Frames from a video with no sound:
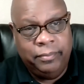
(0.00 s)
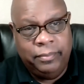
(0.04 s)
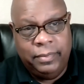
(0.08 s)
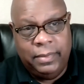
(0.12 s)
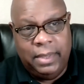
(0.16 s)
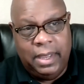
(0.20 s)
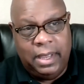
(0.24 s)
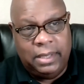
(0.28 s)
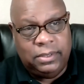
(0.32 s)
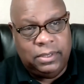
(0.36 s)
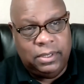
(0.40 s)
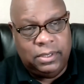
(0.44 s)

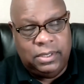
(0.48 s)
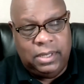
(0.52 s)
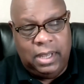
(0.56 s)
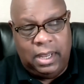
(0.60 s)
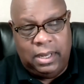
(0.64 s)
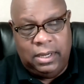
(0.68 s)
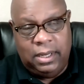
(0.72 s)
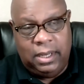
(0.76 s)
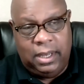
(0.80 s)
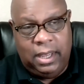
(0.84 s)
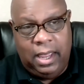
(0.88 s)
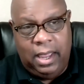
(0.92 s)
That's a
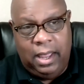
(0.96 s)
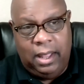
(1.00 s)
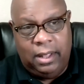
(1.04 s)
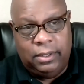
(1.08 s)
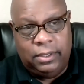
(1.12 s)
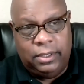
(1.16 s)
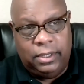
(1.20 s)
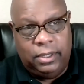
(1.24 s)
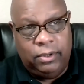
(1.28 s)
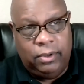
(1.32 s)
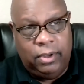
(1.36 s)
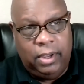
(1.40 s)

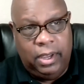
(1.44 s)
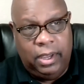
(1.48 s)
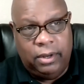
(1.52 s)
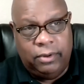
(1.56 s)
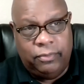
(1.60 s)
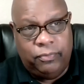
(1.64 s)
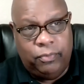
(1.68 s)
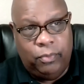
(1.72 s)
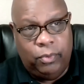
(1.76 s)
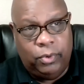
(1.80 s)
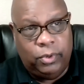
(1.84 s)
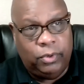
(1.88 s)
technicality you can't
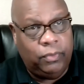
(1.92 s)
afford.